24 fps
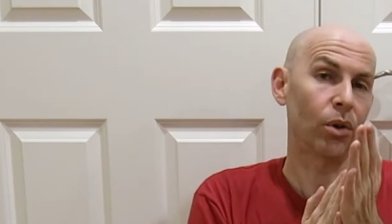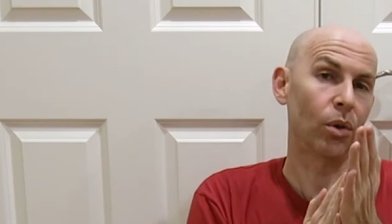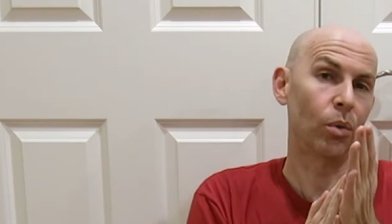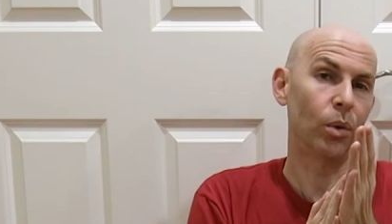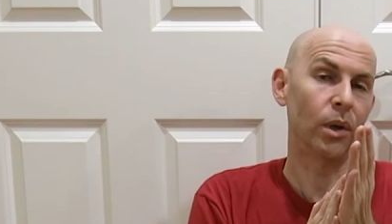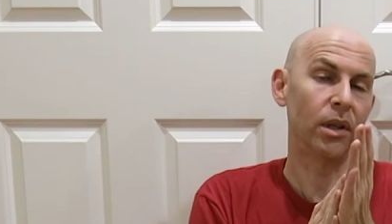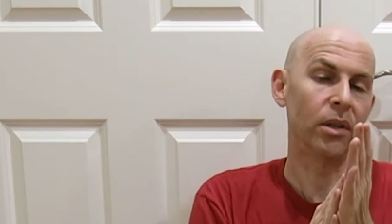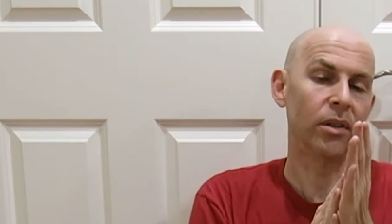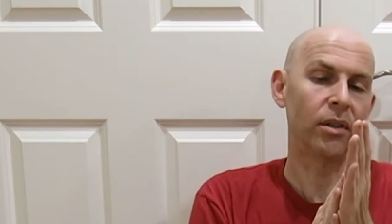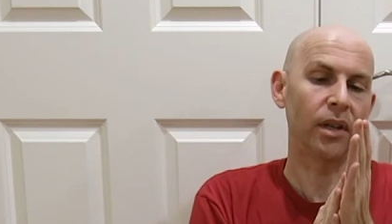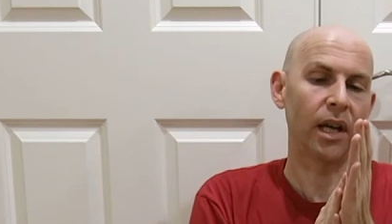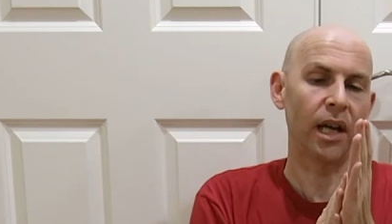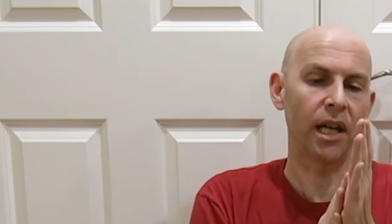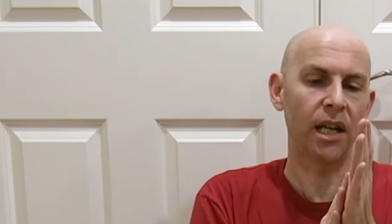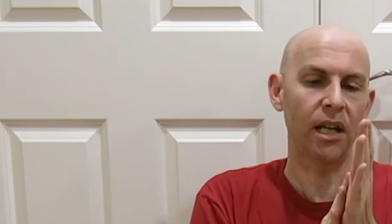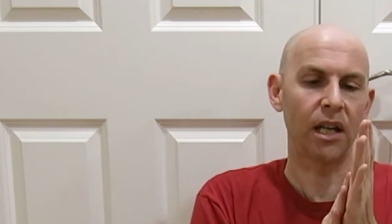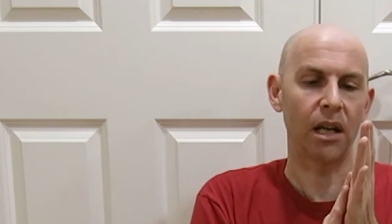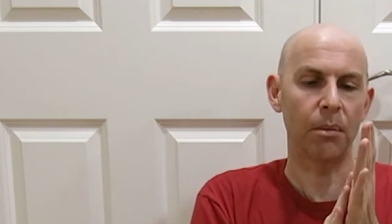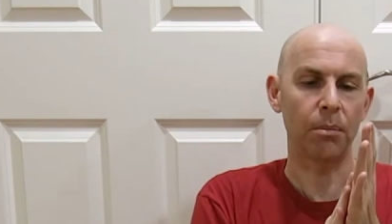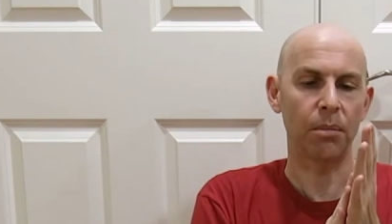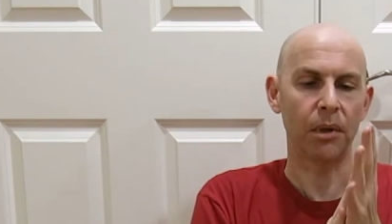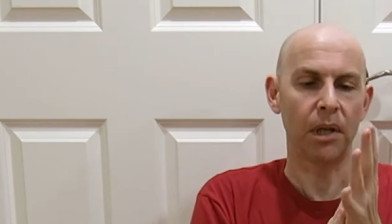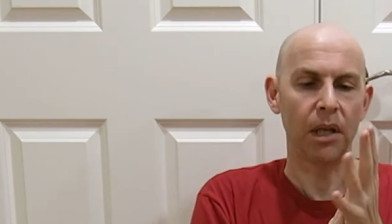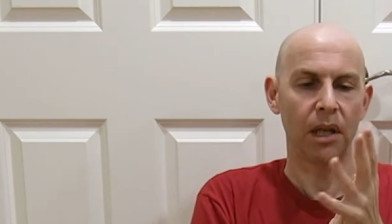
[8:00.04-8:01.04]
one side
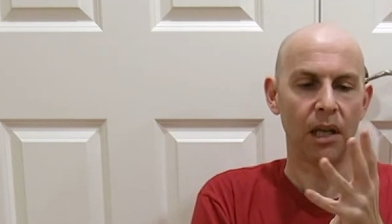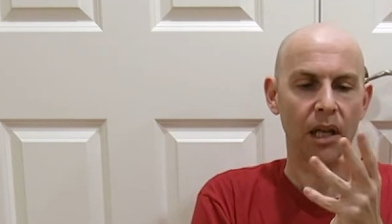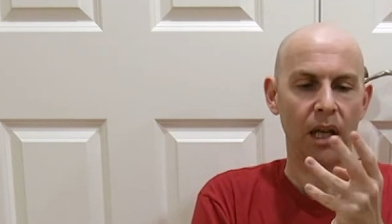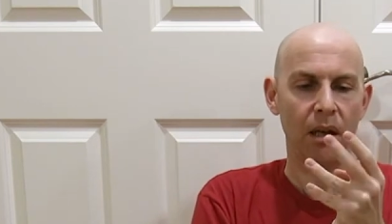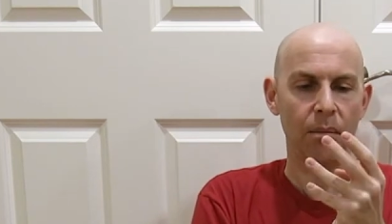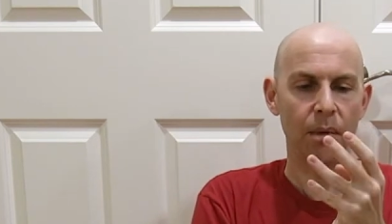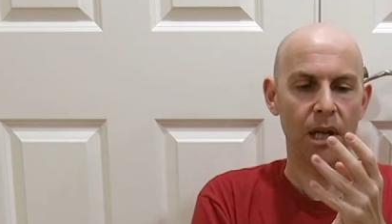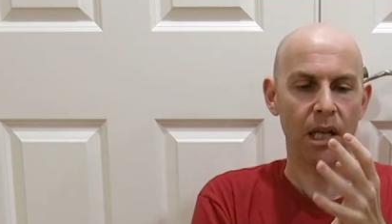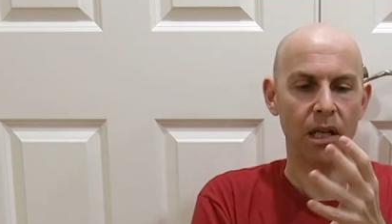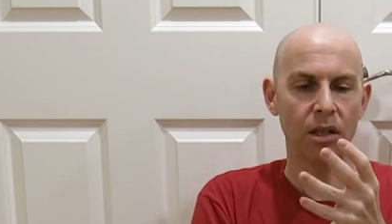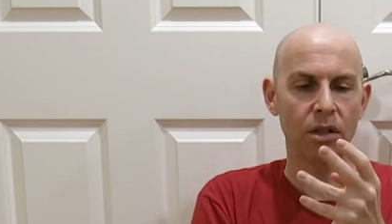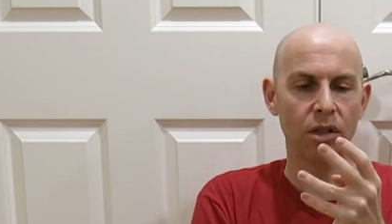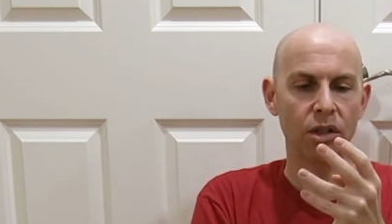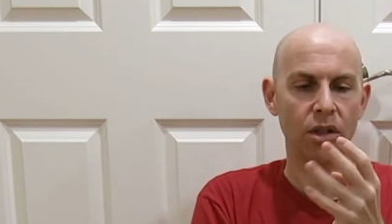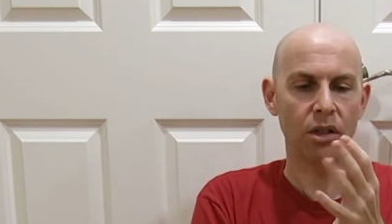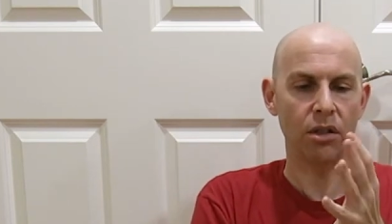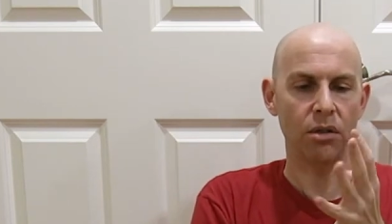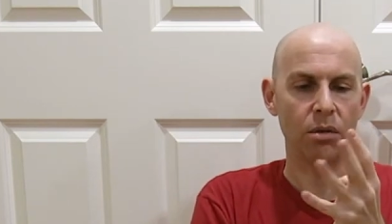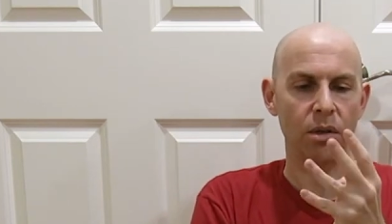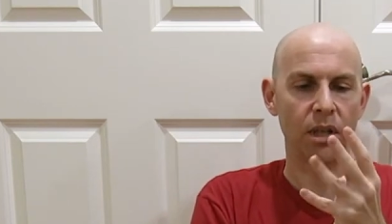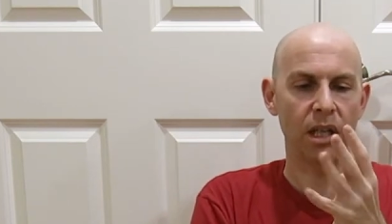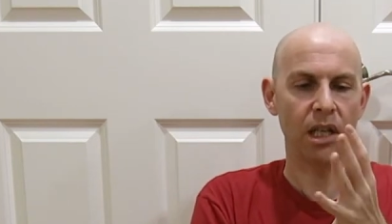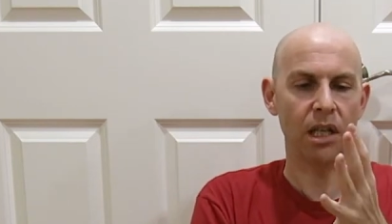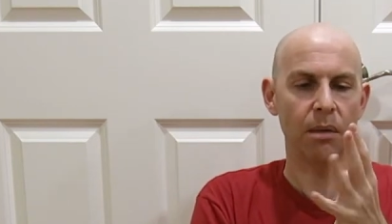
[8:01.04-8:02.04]
up, and making sure
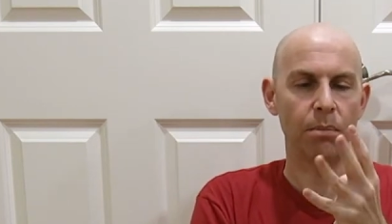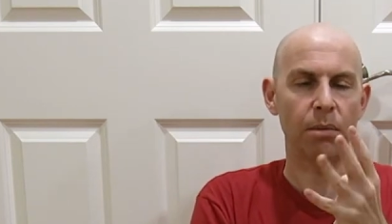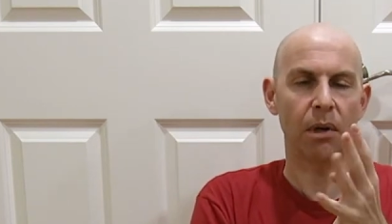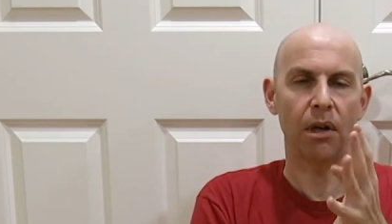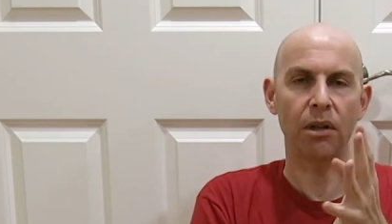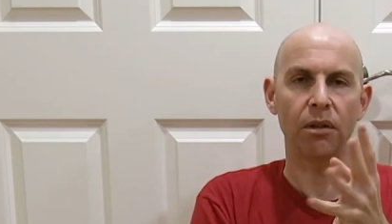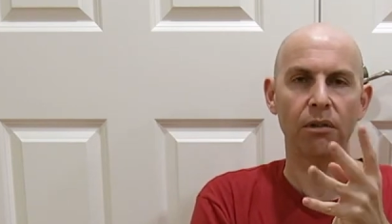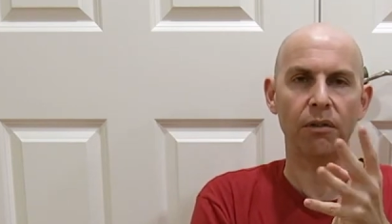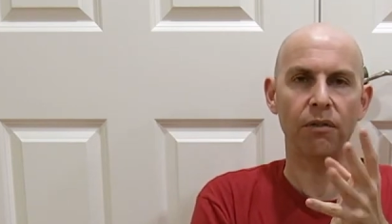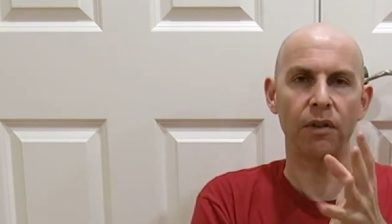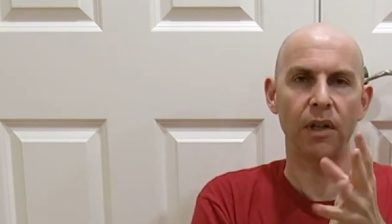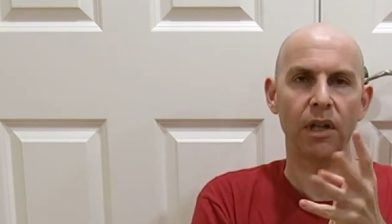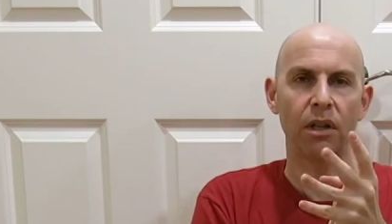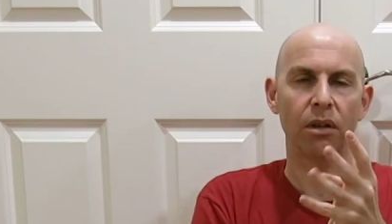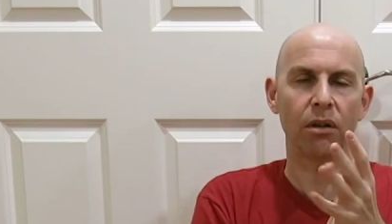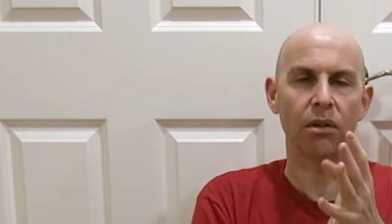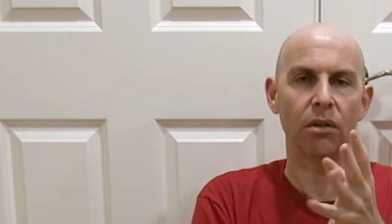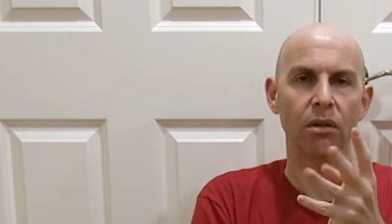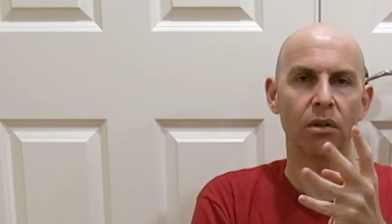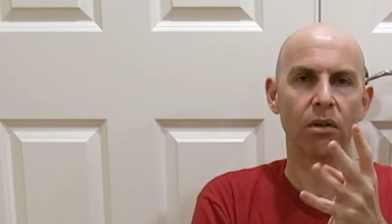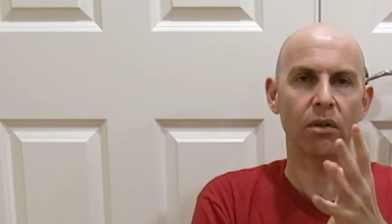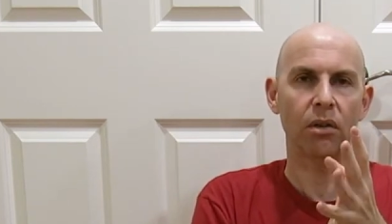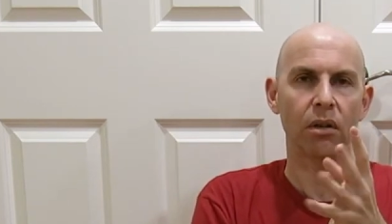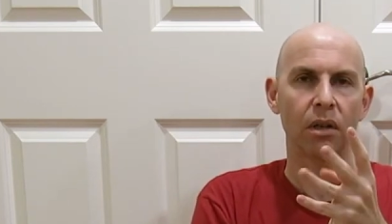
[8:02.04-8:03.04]
you keep all the
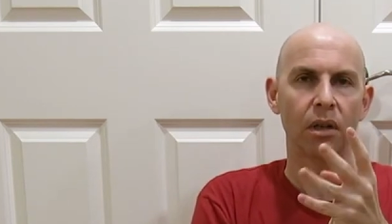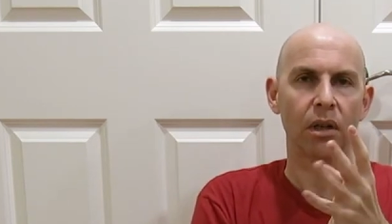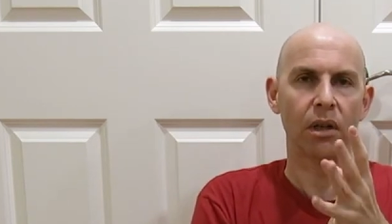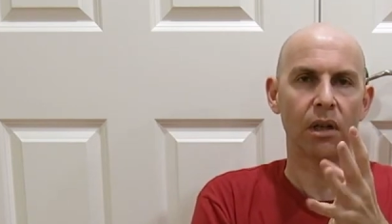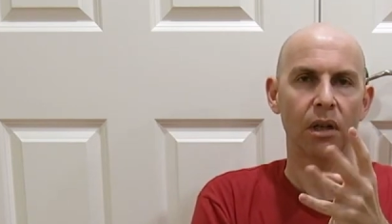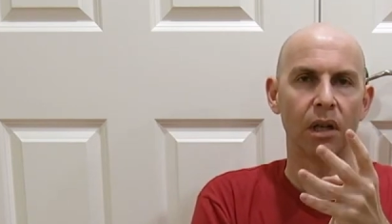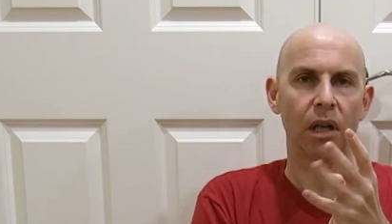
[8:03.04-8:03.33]
fingers